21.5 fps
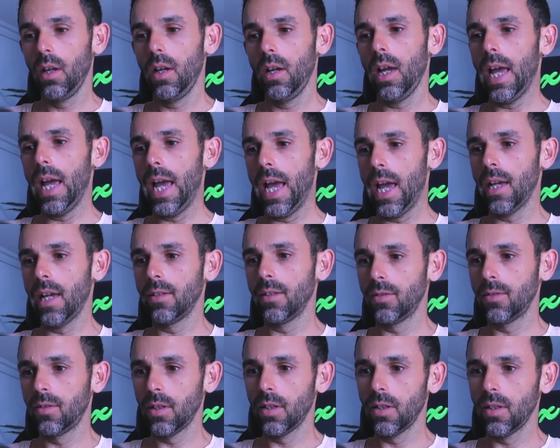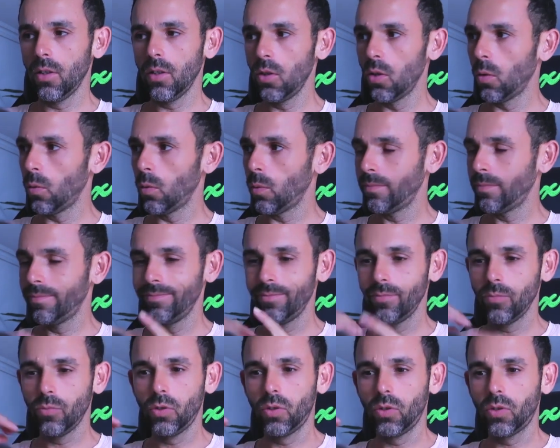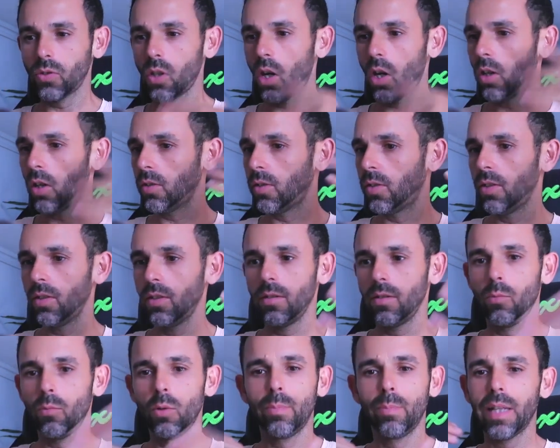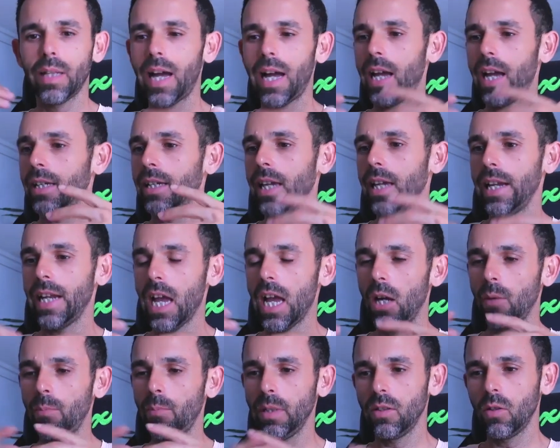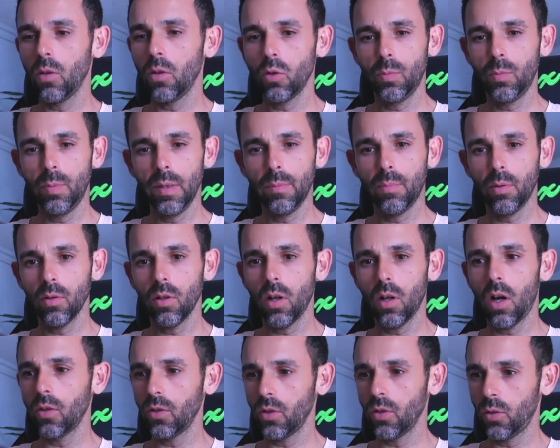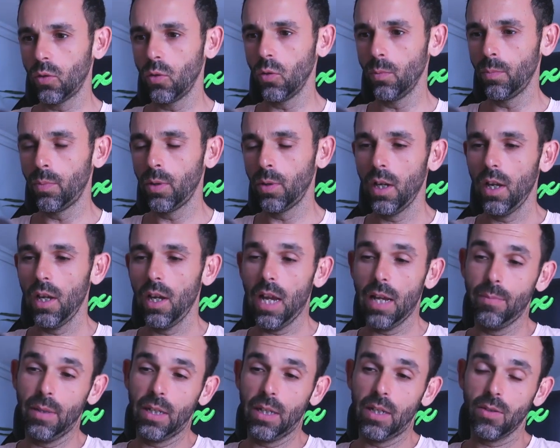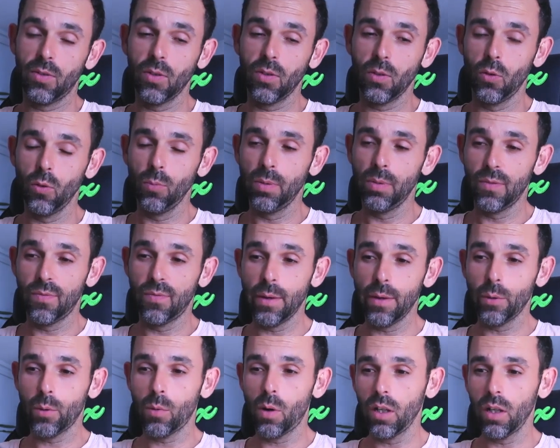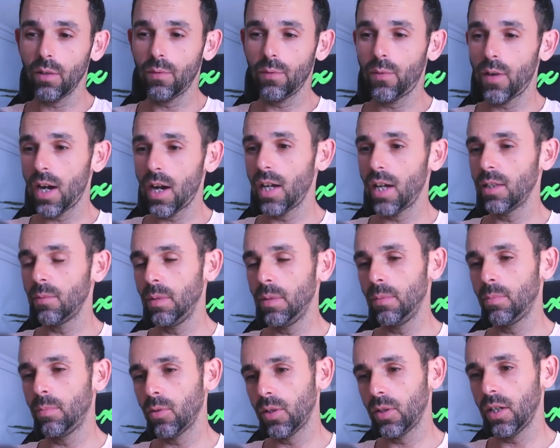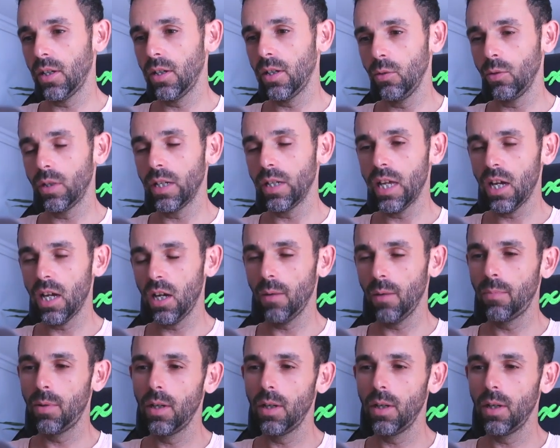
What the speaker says: and, start replying and helping those people on the group. And because the group is very qualified, the people there you can help,